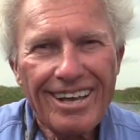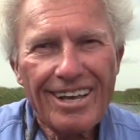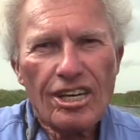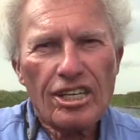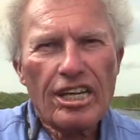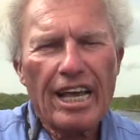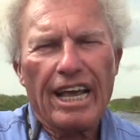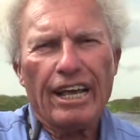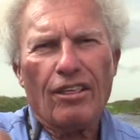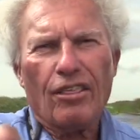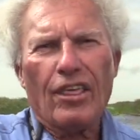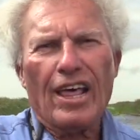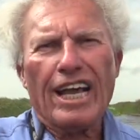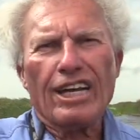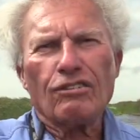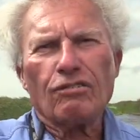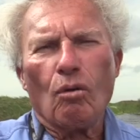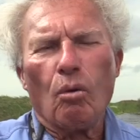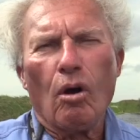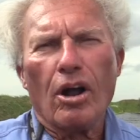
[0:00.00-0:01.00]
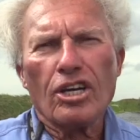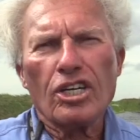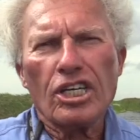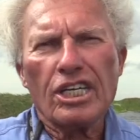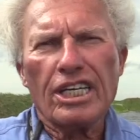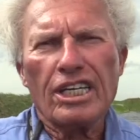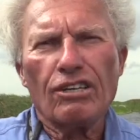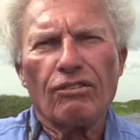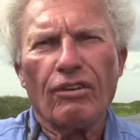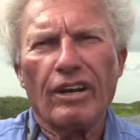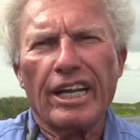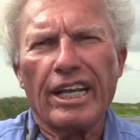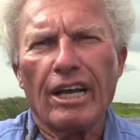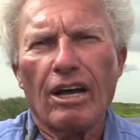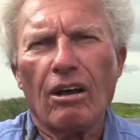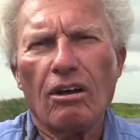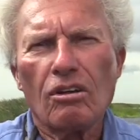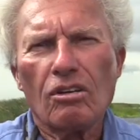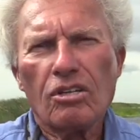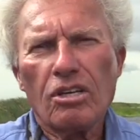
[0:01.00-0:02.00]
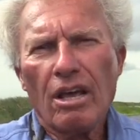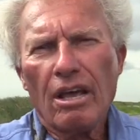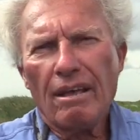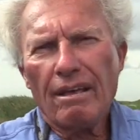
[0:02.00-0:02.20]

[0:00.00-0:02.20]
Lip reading: Hey, thanks for watching these videos.